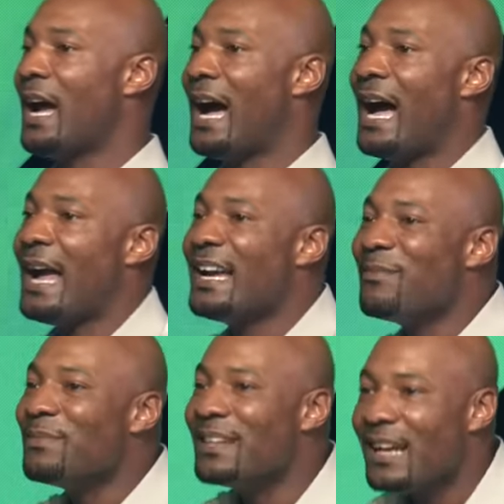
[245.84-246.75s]
I
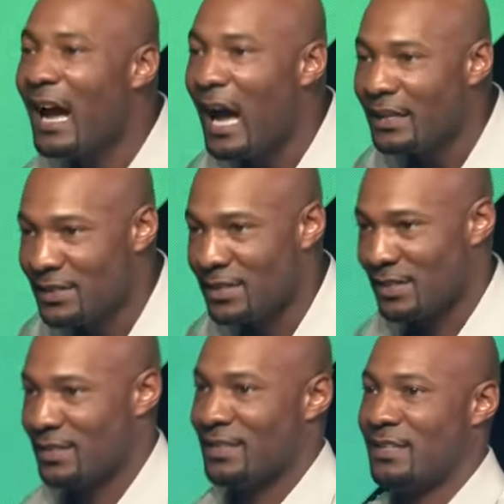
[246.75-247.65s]
am not
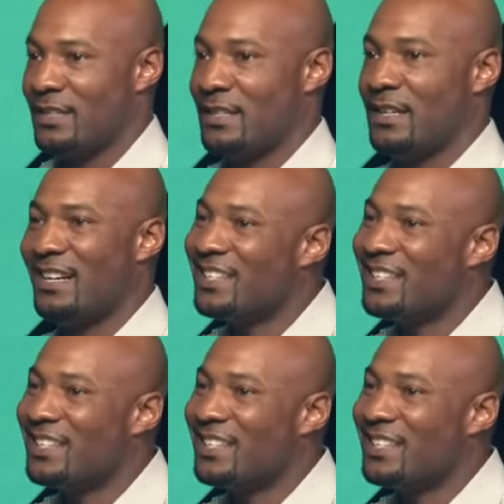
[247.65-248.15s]
a